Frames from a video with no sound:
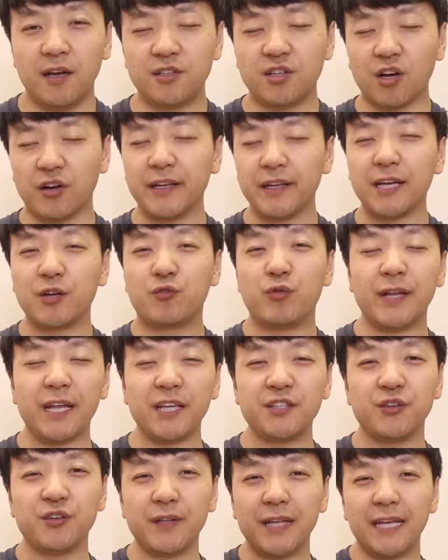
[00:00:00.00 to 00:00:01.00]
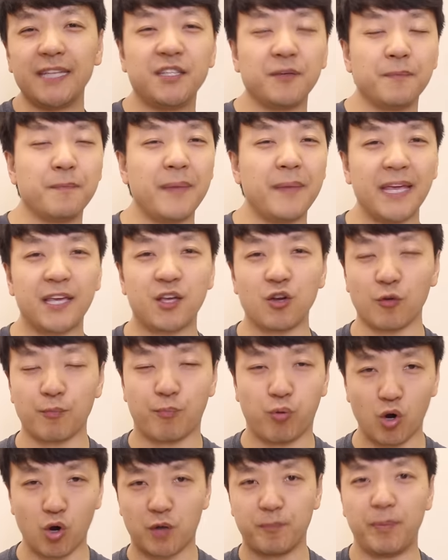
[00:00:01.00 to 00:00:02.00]
Here's all the ingredients you need to make your
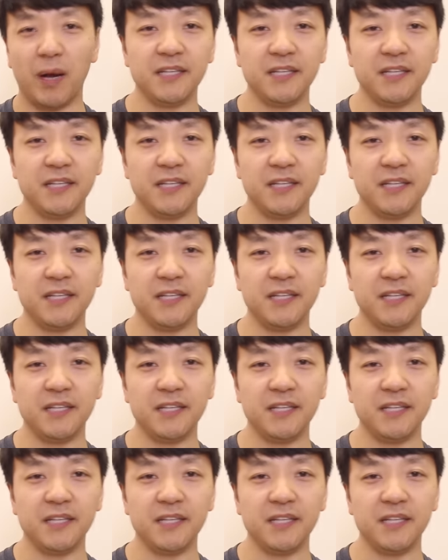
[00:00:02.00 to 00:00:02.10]
pork